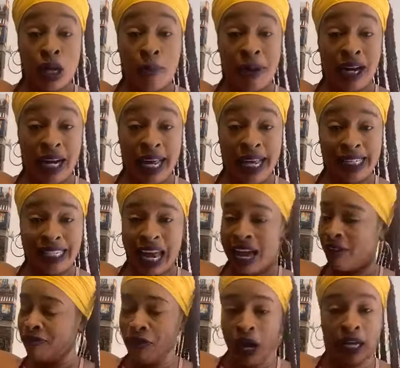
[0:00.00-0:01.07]
to the Middle East
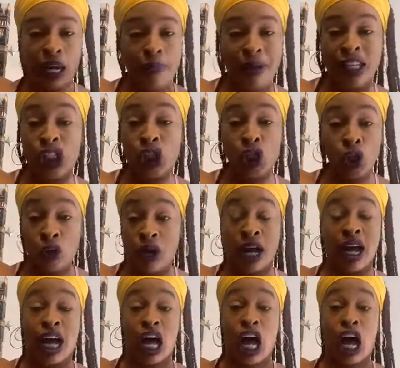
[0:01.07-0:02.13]
and fucking be a,
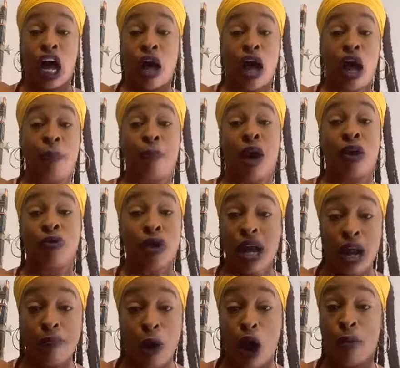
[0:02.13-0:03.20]
a, a, a, a
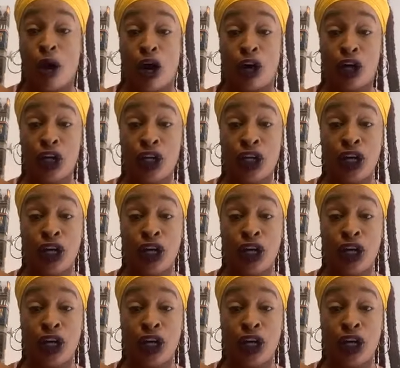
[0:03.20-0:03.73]
real bomber.